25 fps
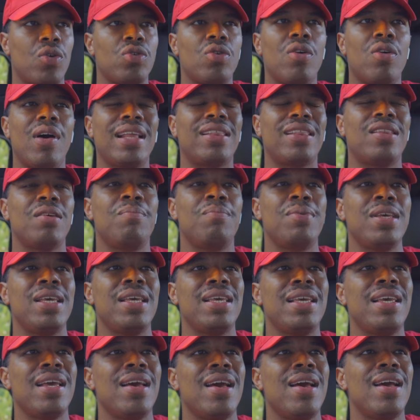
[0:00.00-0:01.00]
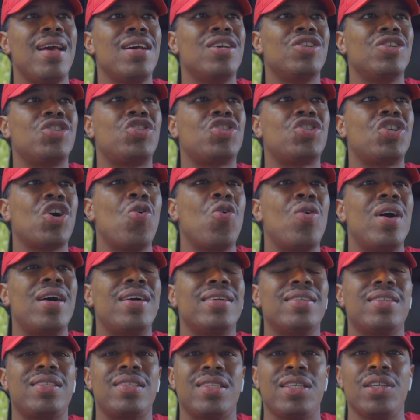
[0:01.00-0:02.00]
You don't have to be so
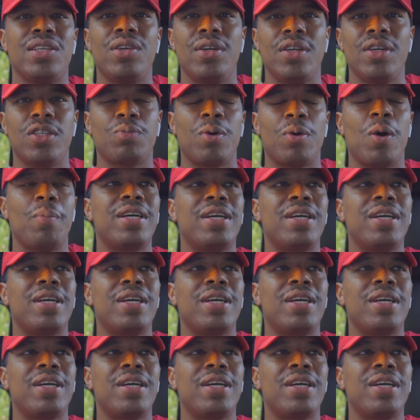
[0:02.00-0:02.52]
unserious, bro.